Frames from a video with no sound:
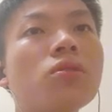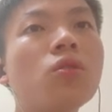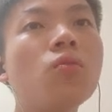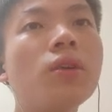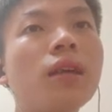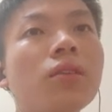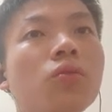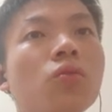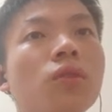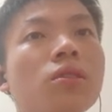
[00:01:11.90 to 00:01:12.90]
So we can
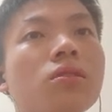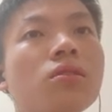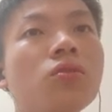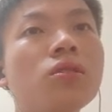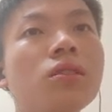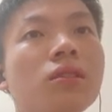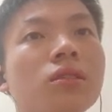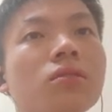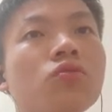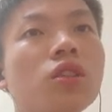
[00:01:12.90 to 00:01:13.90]
do it using
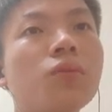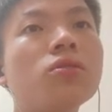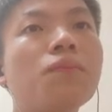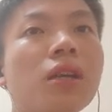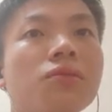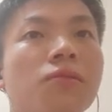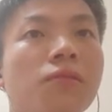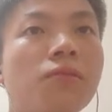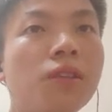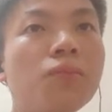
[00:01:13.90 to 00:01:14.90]
this transpose plus
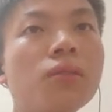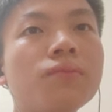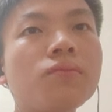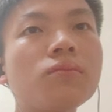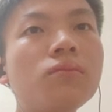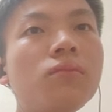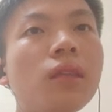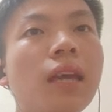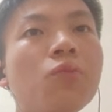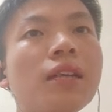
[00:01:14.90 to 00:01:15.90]
flip.
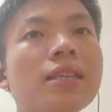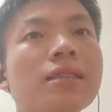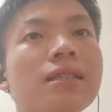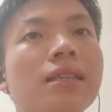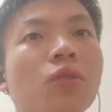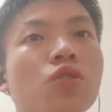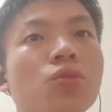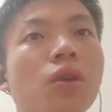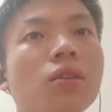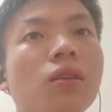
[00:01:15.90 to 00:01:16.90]
And we can see the
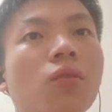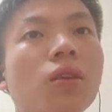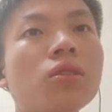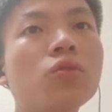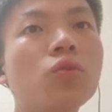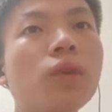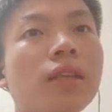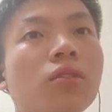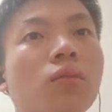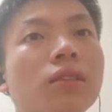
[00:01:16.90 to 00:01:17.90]
question want us to do
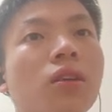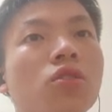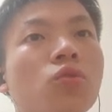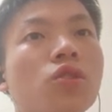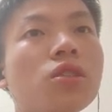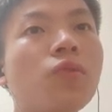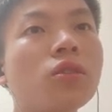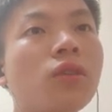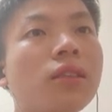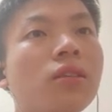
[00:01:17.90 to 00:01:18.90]
anticlockwise. So we just
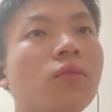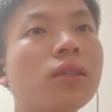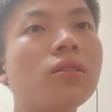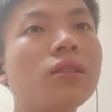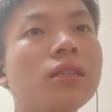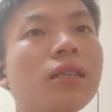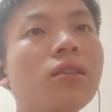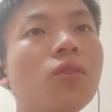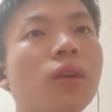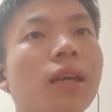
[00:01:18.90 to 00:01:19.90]
focus on anticlockwise. He say
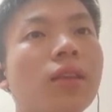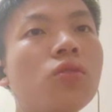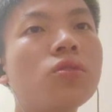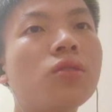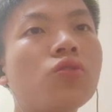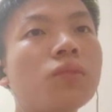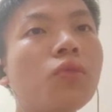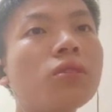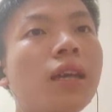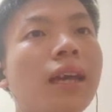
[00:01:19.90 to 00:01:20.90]
we can use the
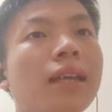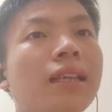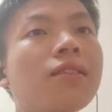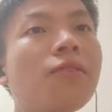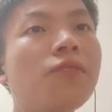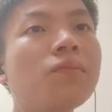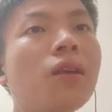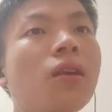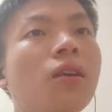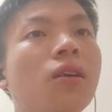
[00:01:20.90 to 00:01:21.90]
transpose and then flip